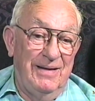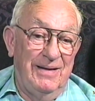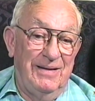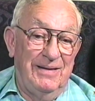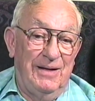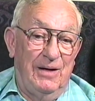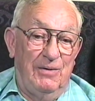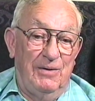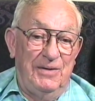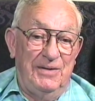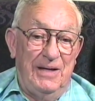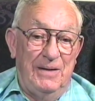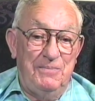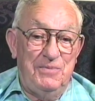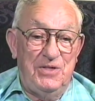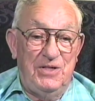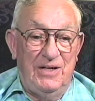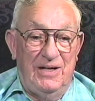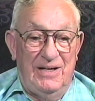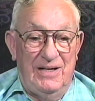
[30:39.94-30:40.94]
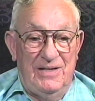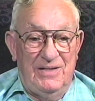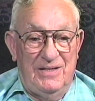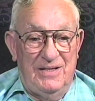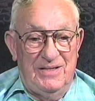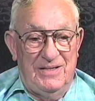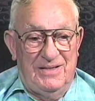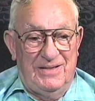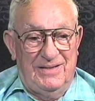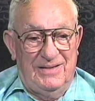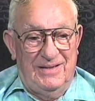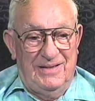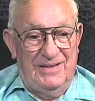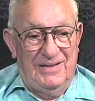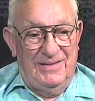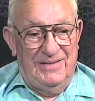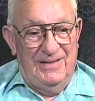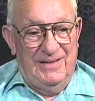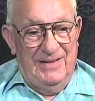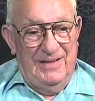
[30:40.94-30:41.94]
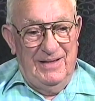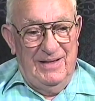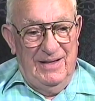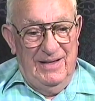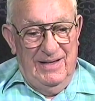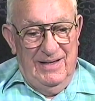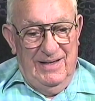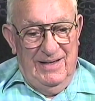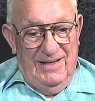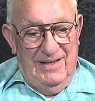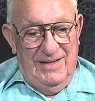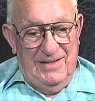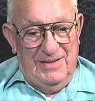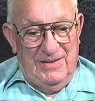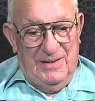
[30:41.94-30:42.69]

Now, a depth charge is, uh, is